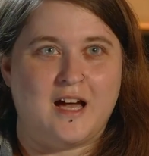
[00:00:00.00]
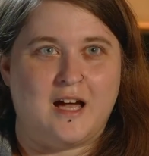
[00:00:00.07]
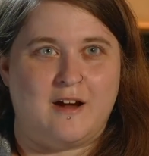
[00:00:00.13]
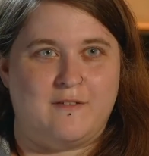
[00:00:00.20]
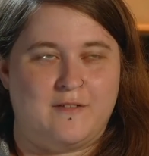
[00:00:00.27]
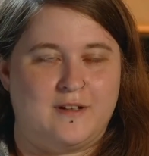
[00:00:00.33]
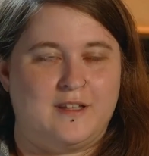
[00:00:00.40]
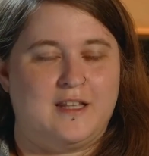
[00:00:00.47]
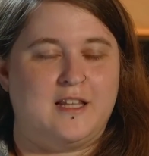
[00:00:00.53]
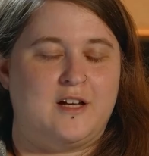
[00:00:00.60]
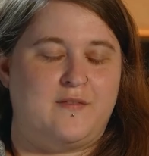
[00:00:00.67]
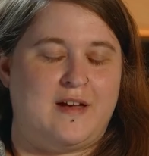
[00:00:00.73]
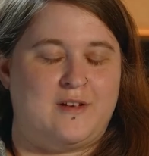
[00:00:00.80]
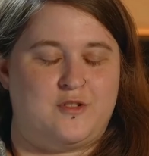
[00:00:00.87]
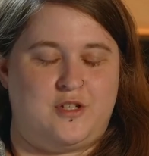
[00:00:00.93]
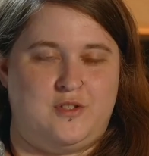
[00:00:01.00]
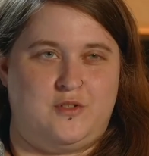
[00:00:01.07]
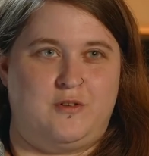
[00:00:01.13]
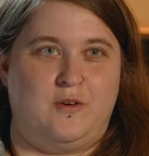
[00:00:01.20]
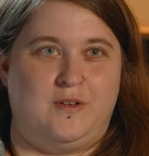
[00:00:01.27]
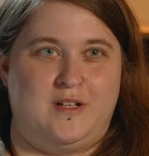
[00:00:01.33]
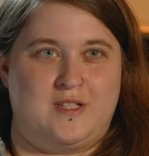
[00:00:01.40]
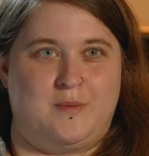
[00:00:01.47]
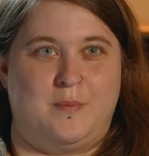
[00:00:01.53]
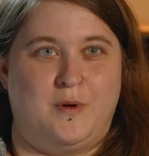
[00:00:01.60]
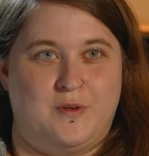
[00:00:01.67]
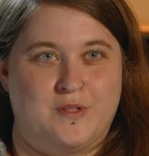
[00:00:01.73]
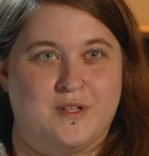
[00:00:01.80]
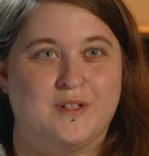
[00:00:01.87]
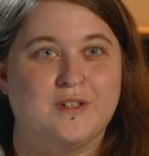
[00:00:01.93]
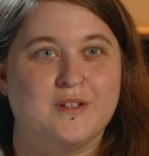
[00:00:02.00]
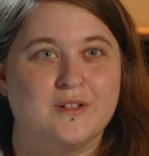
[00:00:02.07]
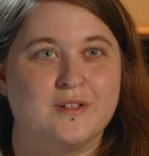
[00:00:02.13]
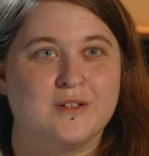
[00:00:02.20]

I really love how she's grown as a person.